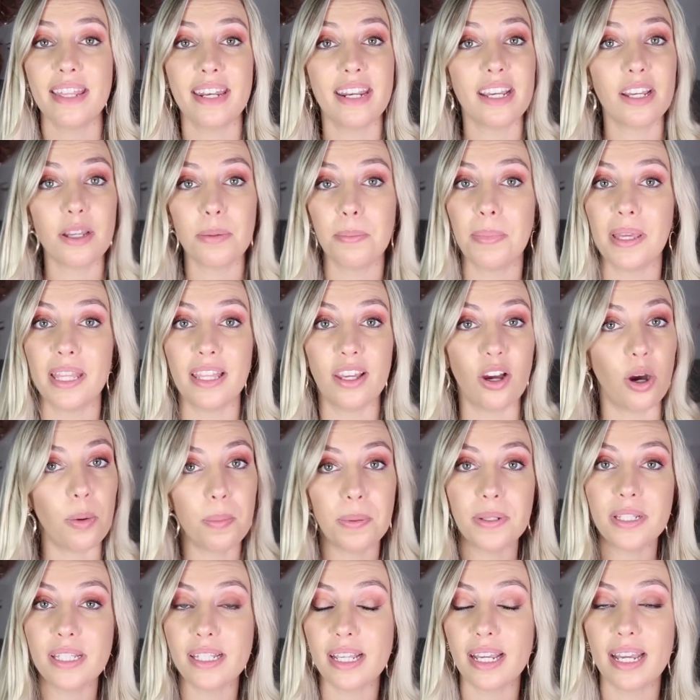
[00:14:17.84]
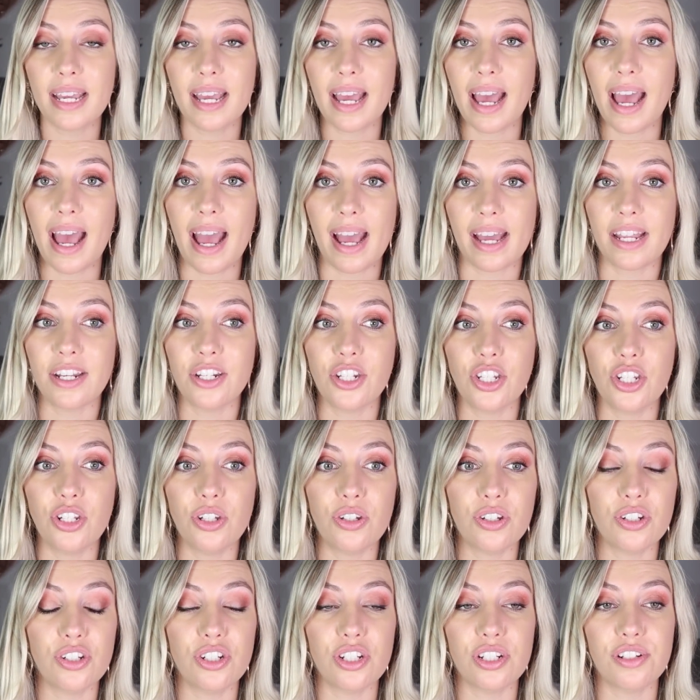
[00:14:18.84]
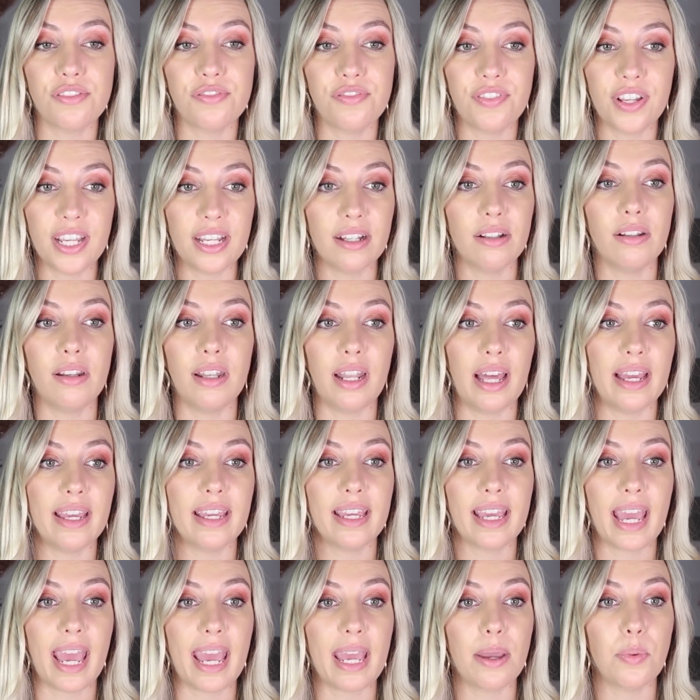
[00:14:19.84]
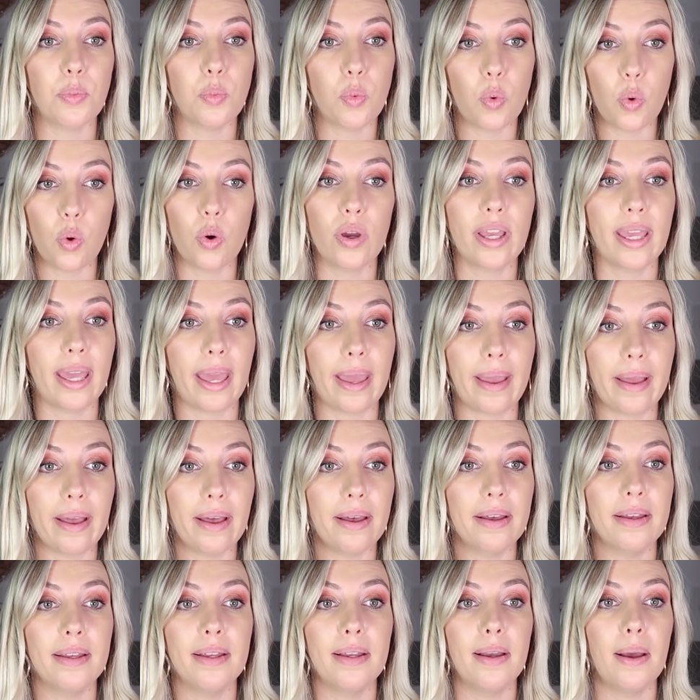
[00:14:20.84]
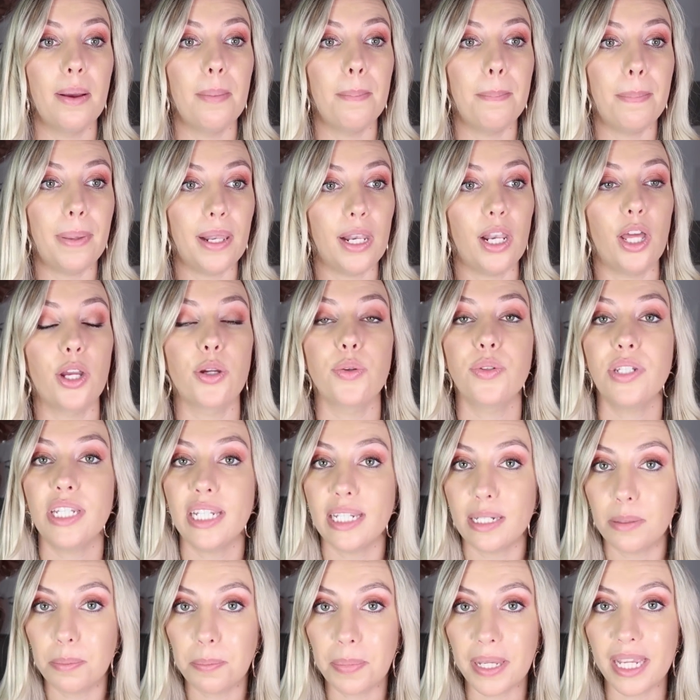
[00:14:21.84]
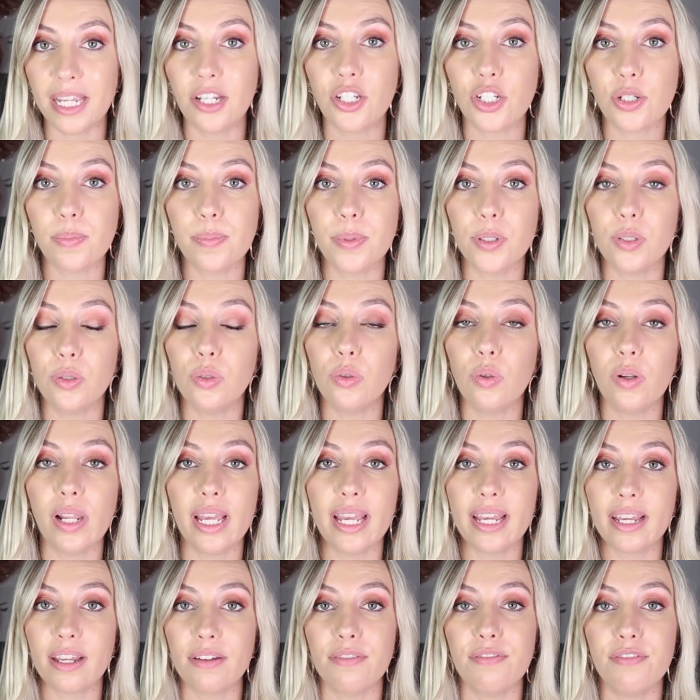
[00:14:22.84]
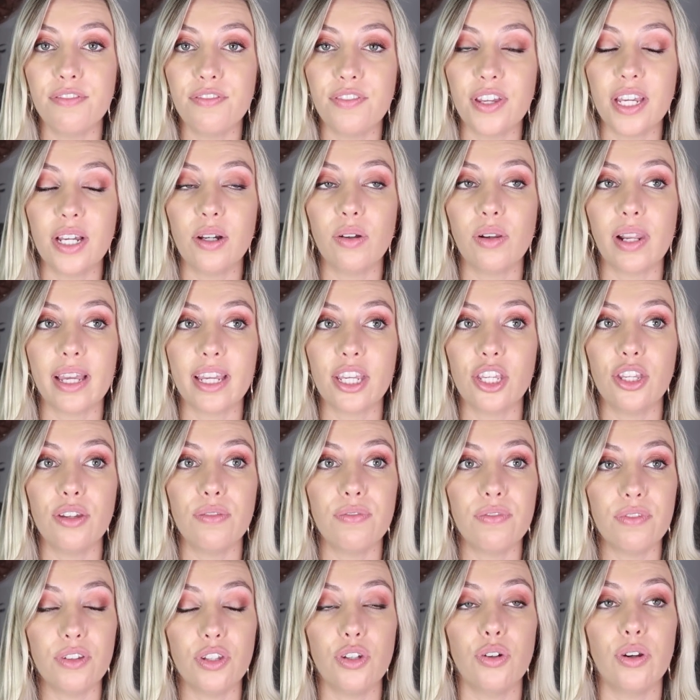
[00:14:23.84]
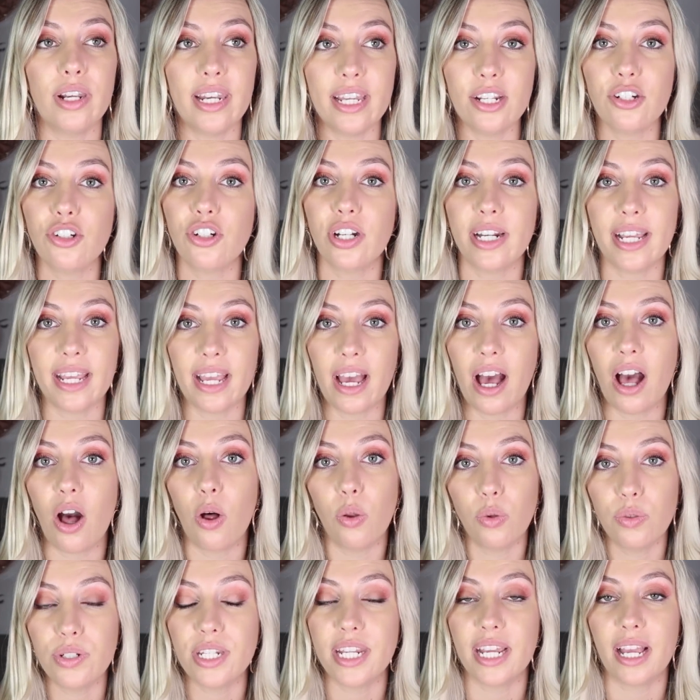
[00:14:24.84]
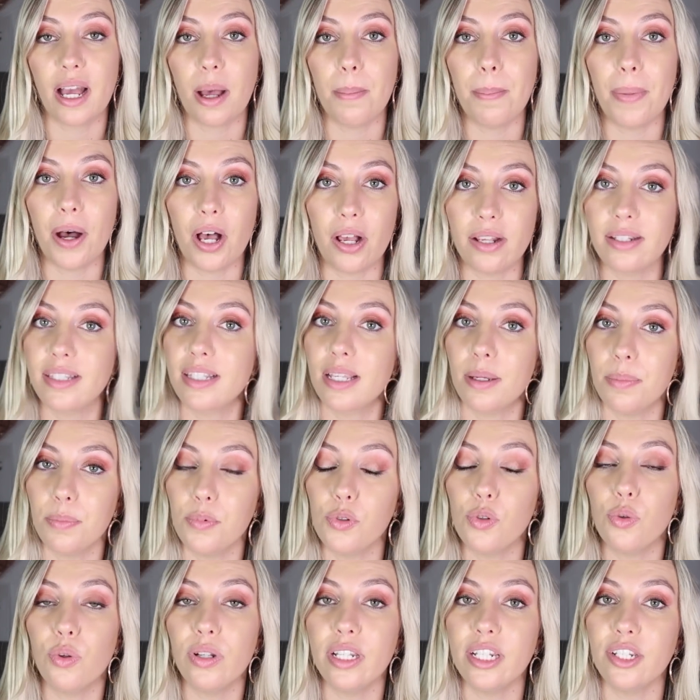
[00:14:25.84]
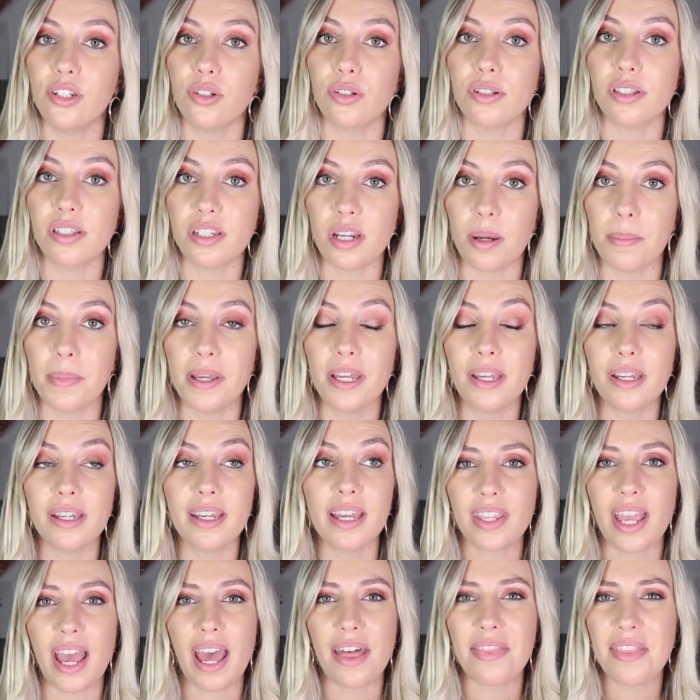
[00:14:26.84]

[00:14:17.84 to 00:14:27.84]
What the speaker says: then it can be the opposite and you can just feel like a walking bloated beach ball. It can feel like you're literally holding a basketball in your stomach.